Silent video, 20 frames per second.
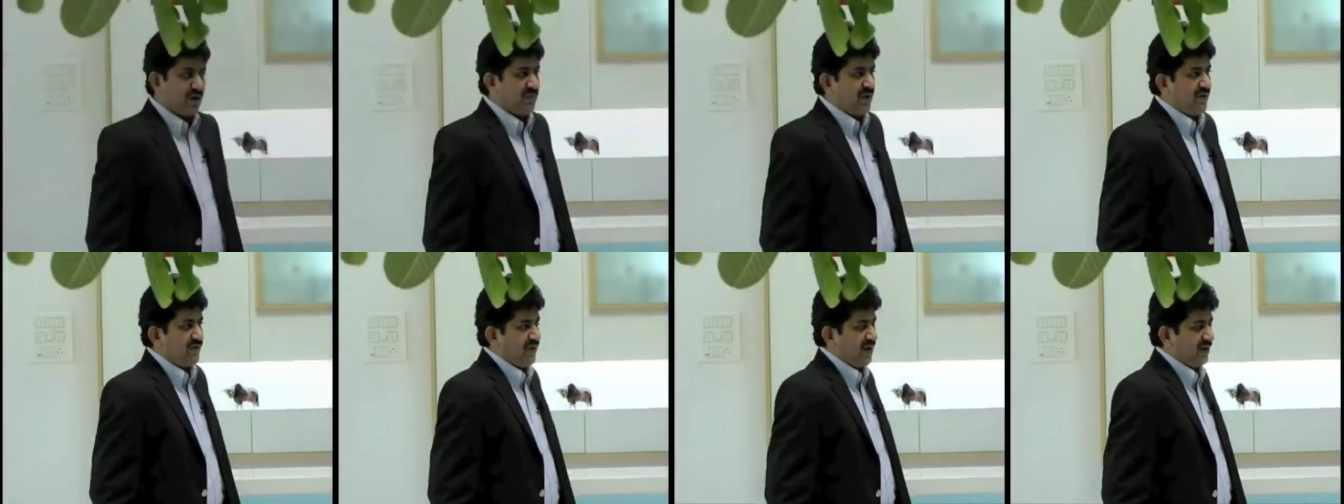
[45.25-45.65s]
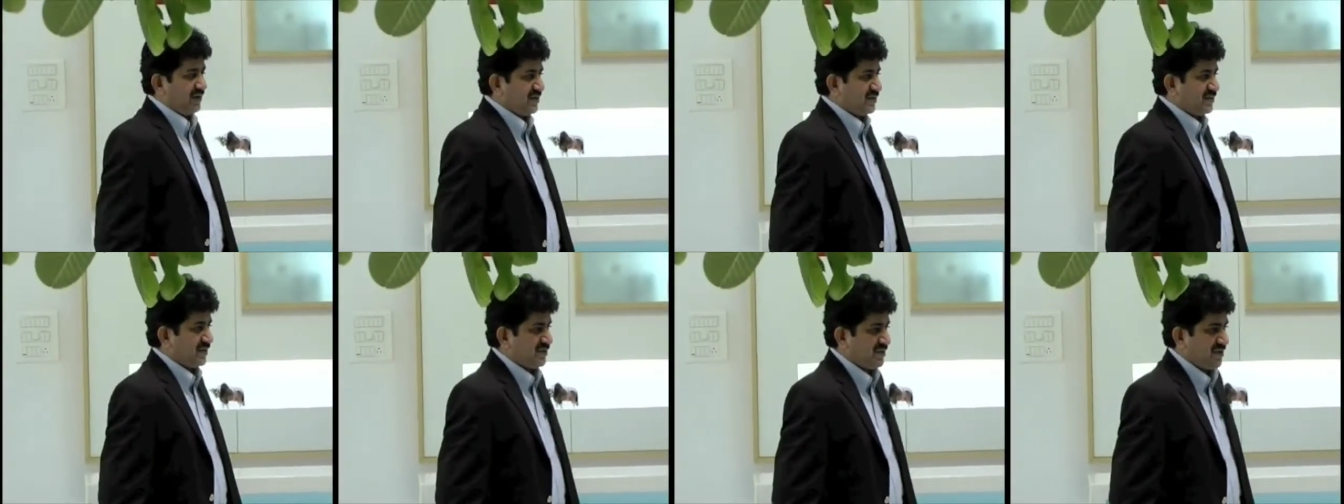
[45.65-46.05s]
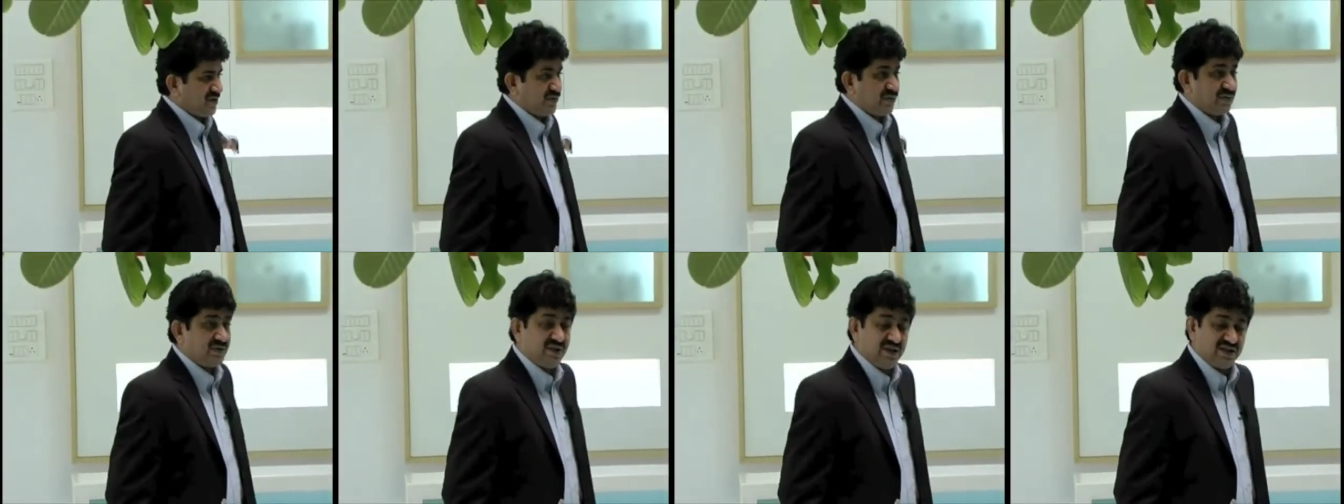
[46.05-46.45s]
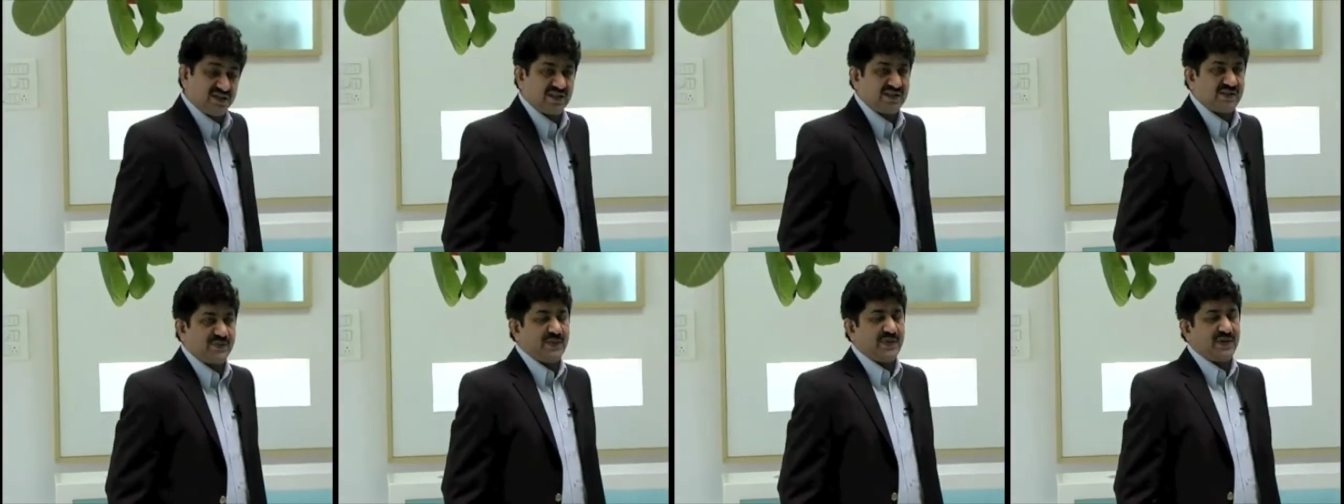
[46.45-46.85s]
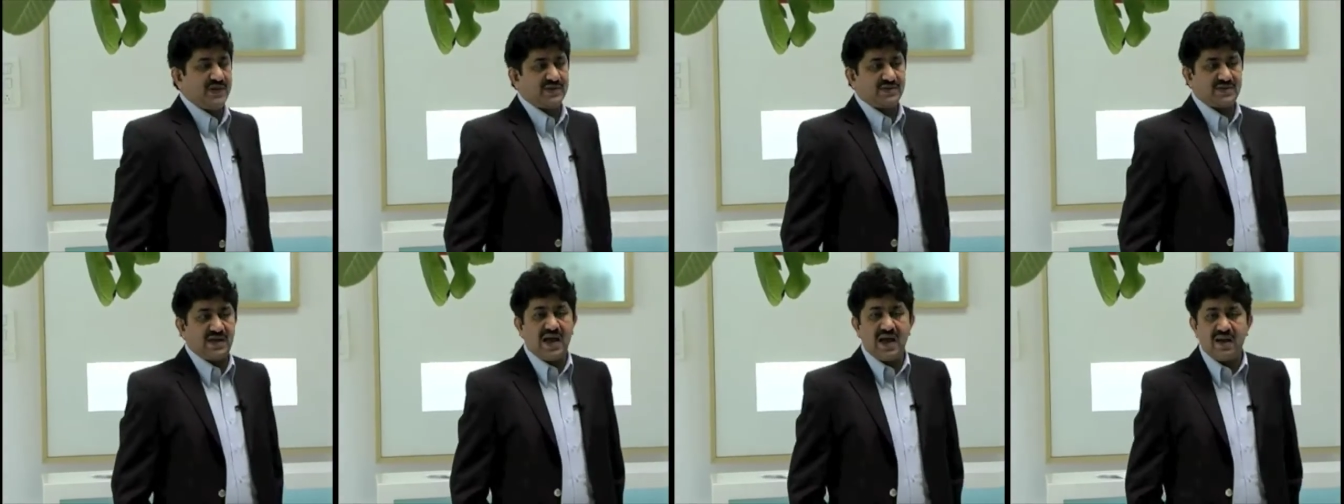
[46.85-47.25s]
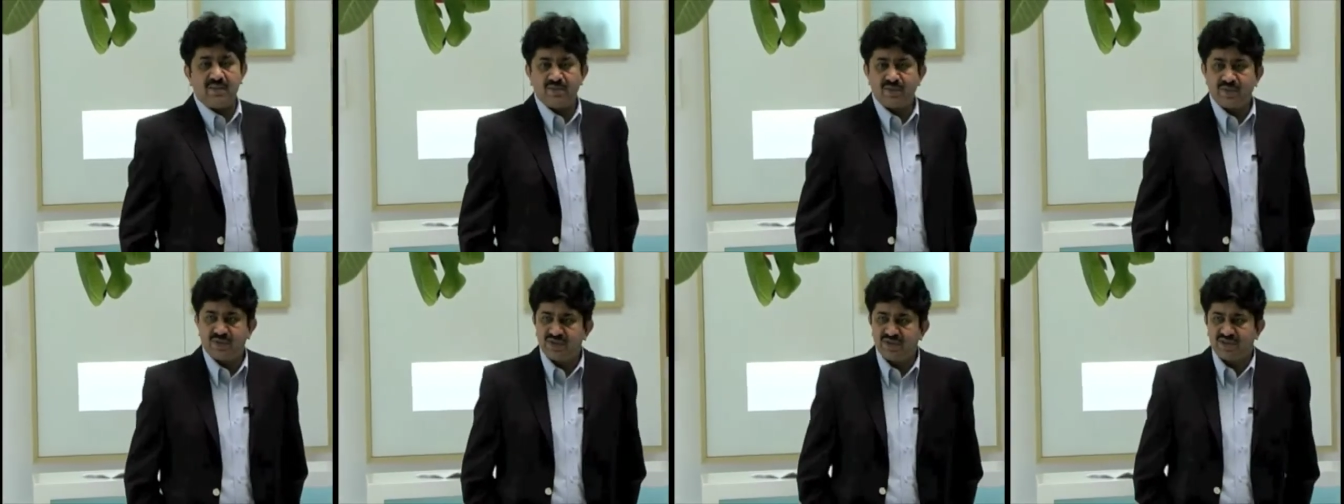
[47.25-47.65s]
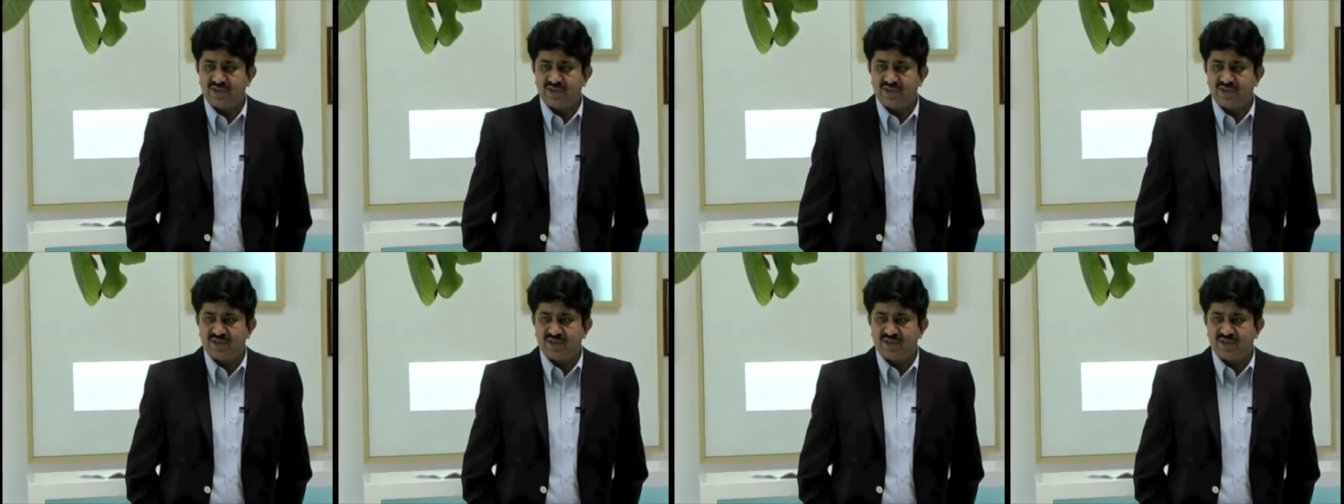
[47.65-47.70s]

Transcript: my father's business with this experience, armed with this